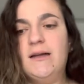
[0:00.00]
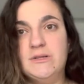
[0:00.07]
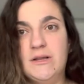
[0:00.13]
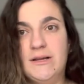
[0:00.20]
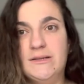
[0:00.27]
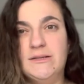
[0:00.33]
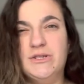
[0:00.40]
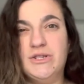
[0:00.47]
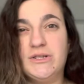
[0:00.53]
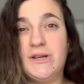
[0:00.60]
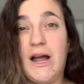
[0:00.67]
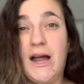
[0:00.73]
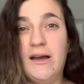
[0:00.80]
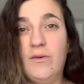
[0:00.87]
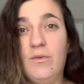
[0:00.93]
So that's just
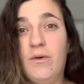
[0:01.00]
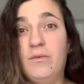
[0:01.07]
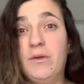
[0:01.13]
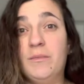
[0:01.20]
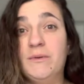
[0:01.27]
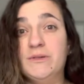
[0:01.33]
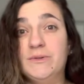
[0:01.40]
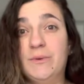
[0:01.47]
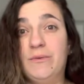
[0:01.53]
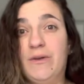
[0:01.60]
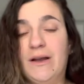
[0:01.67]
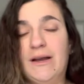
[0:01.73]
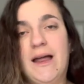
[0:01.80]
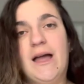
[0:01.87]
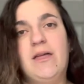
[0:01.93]
kind of what we've been doing
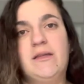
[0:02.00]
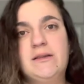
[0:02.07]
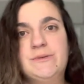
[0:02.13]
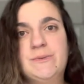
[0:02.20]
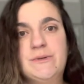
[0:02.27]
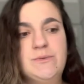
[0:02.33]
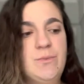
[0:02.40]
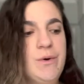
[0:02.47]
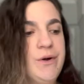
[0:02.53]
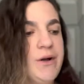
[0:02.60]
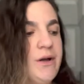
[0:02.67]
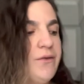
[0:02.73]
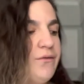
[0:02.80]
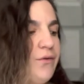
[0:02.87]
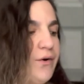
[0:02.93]
right now. That's what's
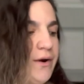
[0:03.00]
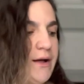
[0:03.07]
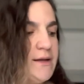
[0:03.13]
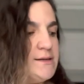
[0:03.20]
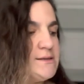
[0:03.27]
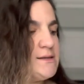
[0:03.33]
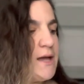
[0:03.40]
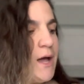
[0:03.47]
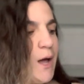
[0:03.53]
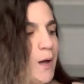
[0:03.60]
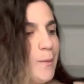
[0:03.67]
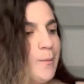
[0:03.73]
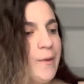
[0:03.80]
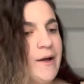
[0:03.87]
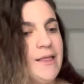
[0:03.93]
working for us.
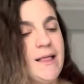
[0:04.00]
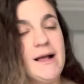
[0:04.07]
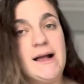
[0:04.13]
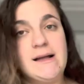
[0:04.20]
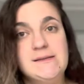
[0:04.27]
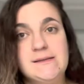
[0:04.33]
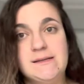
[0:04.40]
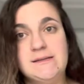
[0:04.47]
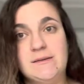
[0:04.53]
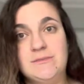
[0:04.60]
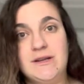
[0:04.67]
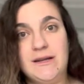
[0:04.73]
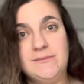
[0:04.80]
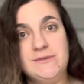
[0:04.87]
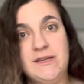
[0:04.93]
But like I said,
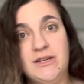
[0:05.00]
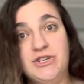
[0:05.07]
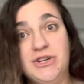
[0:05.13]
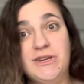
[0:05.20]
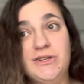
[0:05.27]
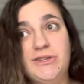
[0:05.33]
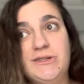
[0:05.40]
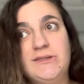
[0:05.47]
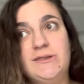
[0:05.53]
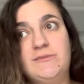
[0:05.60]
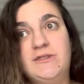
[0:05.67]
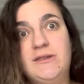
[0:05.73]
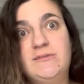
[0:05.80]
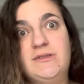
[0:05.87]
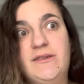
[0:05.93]
sometimes that changes,
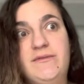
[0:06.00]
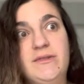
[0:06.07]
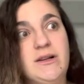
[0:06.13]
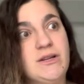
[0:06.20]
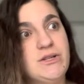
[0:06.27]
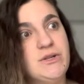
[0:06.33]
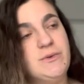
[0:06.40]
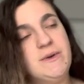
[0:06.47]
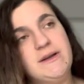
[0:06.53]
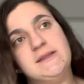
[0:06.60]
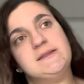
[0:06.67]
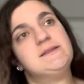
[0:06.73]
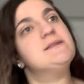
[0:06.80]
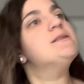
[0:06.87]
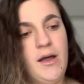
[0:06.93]
sometimes that
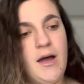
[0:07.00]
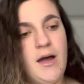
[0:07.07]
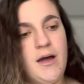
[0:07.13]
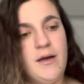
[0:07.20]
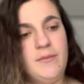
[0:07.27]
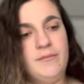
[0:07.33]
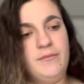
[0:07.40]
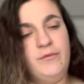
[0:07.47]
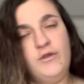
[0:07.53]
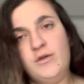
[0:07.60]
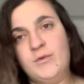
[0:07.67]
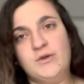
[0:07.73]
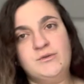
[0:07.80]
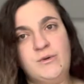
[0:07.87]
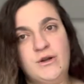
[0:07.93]
fluctuates. Um, for the
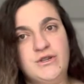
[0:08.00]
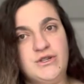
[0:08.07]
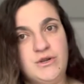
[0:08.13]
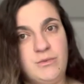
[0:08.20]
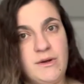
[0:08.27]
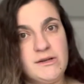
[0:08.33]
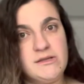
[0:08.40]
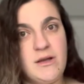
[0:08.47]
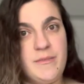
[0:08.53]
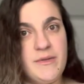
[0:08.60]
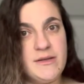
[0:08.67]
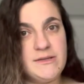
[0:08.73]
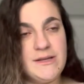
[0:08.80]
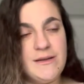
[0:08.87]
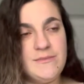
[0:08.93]
most part, she wakes up at
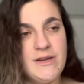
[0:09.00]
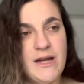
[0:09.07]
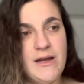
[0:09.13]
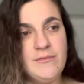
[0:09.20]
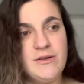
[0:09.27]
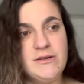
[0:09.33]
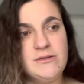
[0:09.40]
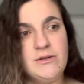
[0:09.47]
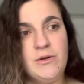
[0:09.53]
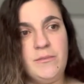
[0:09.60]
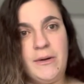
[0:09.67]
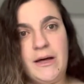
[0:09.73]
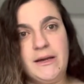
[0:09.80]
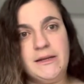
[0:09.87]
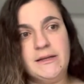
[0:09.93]
the same time because her
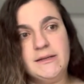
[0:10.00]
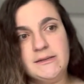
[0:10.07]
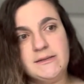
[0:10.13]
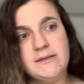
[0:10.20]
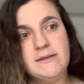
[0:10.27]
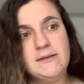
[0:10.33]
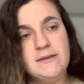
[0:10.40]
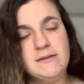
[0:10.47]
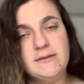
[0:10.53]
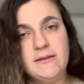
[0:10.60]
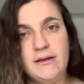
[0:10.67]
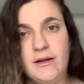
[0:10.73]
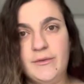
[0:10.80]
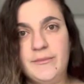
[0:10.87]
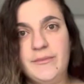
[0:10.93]
body is, you
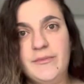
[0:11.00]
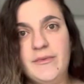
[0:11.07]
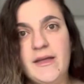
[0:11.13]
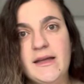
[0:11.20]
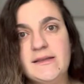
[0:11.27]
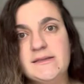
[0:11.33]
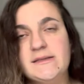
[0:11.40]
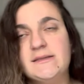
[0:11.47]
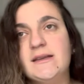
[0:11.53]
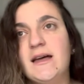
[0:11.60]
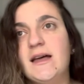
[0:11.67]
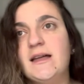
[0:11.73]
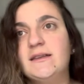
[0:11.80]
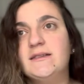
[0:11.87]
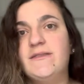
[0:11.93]
know,
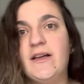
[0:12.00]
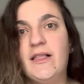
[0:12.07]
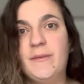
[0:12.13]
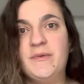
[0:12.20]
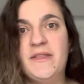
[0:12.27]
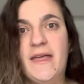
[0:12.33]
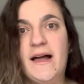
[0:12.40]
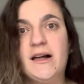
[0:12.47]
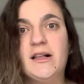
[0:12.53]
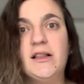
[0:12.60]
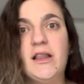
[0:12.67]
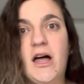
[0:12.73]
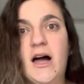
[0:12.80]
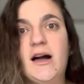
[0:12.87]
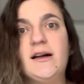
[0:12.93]
it's developed that
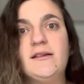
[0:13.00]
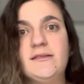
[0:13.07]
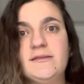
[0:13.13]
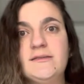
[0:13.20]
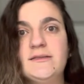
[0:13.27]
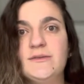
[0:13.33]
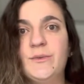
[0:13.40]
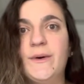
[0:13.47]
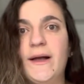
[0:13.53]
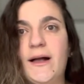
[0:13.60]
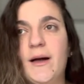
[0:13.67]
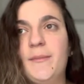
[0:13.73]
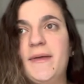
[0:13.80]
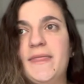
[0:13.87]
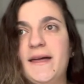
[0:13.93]
clock to wake
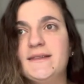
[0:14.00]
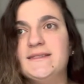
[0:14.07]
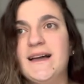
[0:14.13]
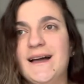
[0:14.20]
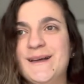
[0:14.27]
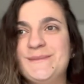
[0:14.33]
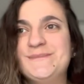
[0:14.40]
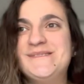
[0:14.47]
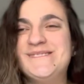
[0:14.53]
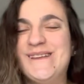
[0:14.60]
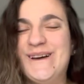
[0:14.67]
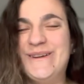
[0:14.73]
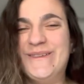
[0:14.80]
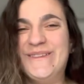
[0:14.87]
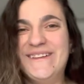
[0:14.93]
up at that time.
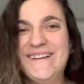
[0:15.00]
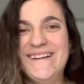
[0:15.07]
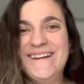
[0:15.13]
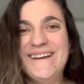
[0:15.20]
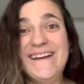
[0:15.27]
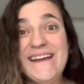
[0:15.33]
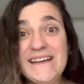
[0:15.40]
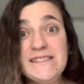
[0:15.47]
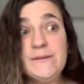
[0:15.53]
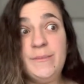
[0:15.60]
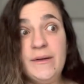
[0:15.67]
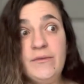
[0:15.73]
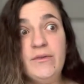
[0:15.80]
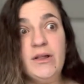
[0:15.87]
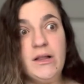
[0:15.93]
So it's
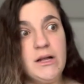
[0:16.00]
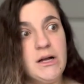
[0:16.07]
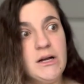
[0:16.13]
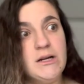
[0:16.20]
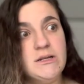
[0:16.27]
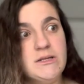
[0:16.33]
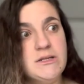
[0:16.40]
been really good.